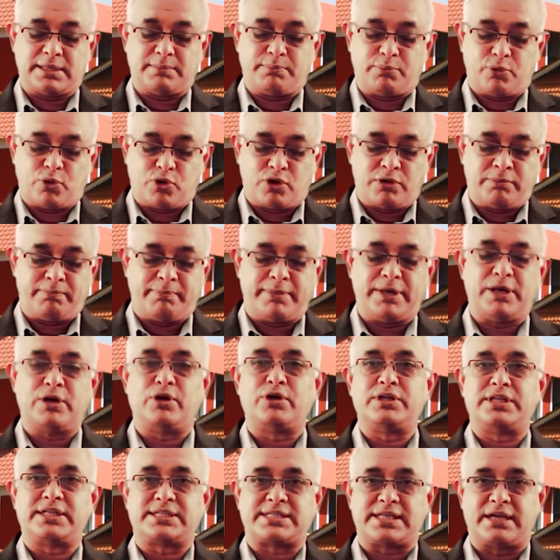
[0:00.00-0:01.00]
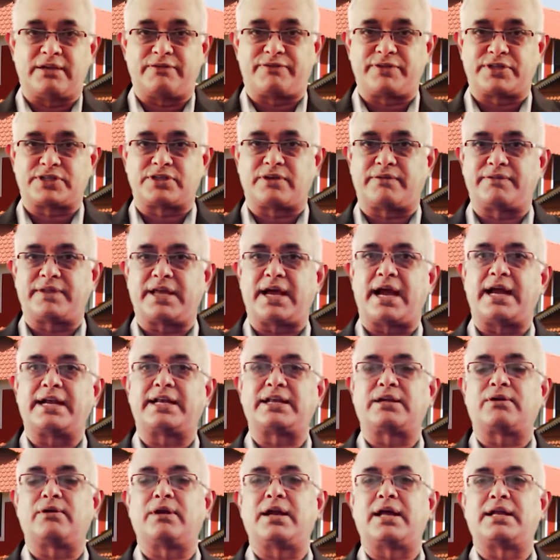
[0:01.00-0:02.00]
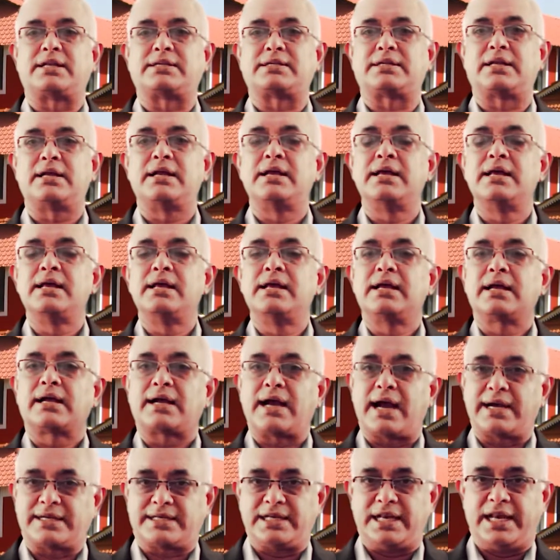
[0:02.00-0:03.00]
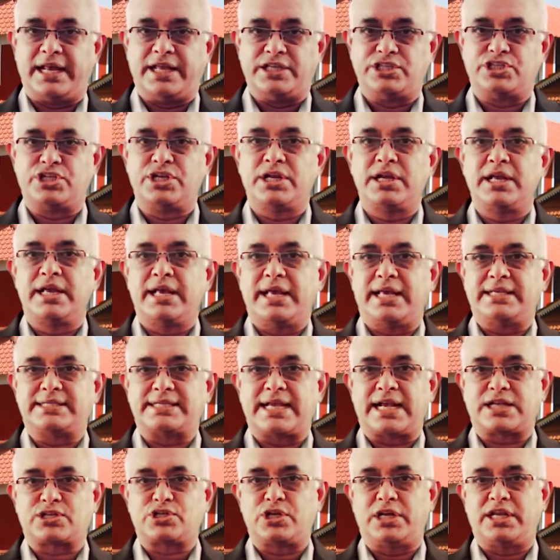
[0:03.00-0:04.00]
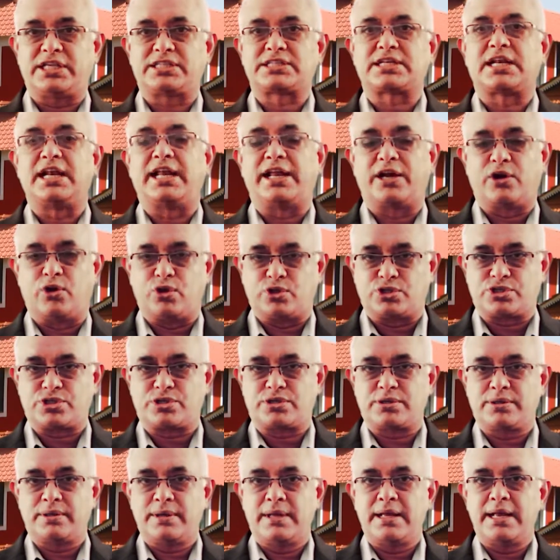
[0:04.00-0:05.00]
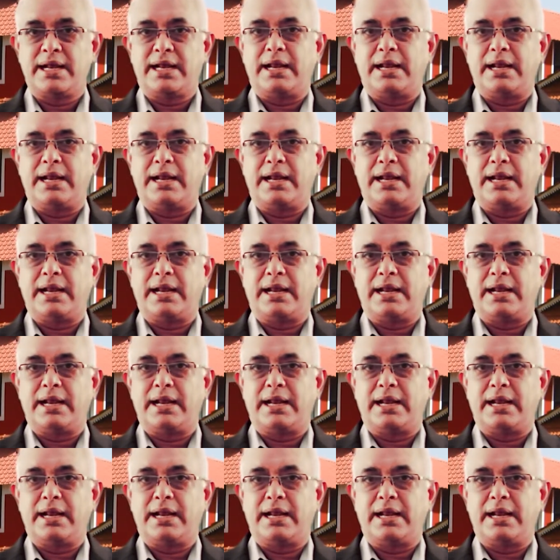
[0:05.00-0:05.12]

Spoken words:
bone below the surface of the articular cartilage is actually sclerosed.